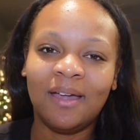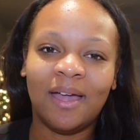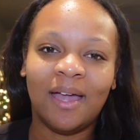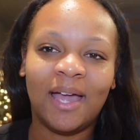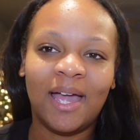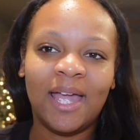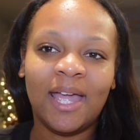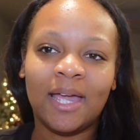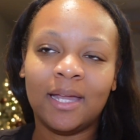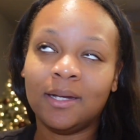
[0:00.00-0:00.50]

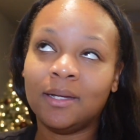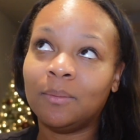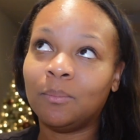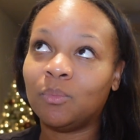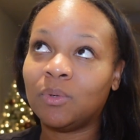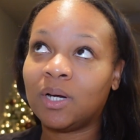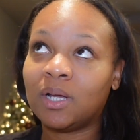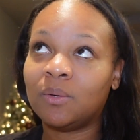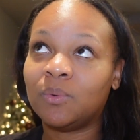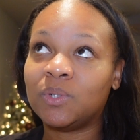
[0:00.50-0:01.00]
I had him
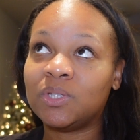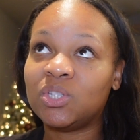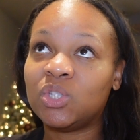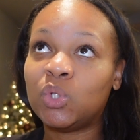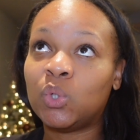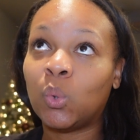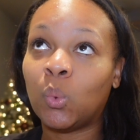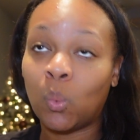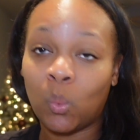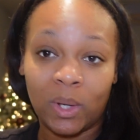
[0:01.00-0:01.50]
when I was
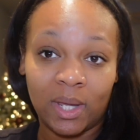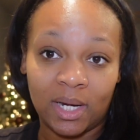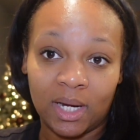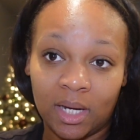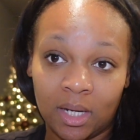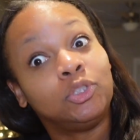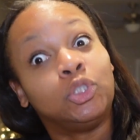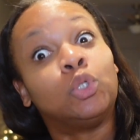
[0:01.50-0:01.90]
20.